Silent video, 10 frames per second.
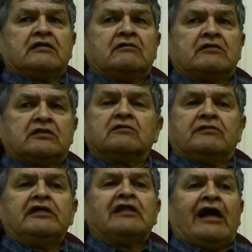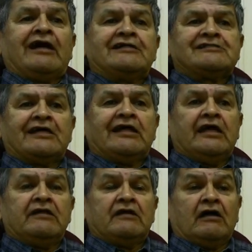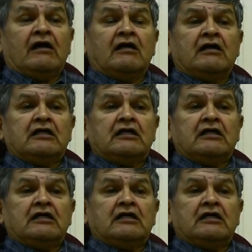to, to realize that, hey, there are